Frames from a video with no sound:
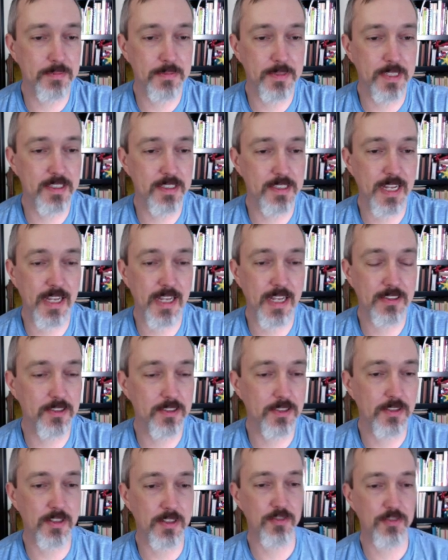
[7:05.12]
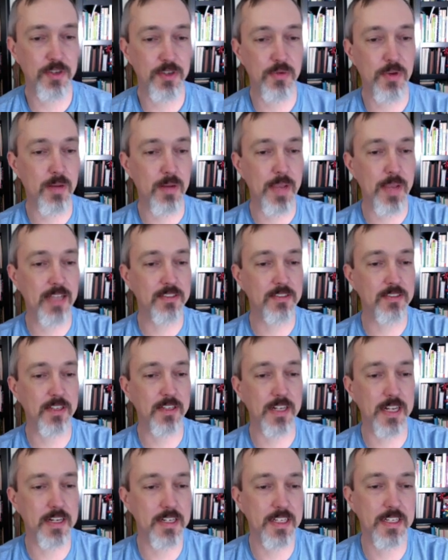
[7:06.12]
test, or if you want to pass on
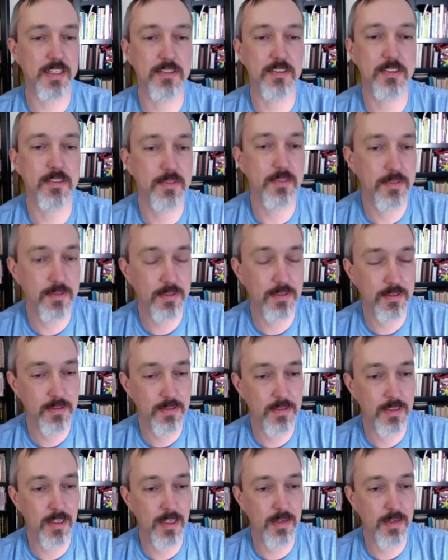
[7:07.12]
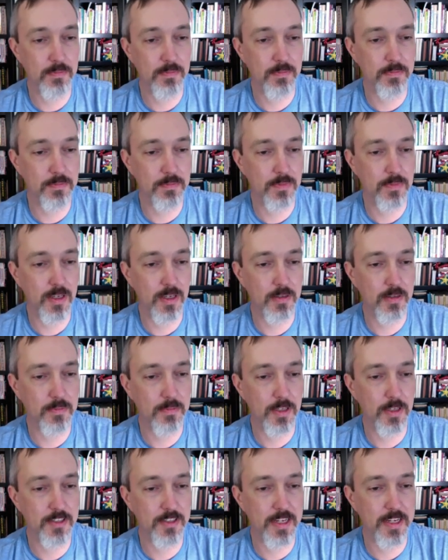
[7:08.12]
ideas,
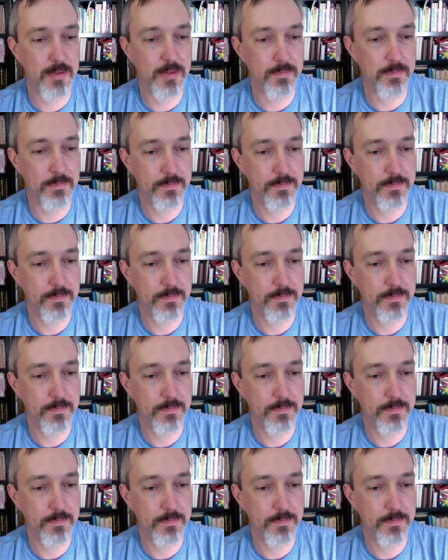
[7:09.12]
I'll take them.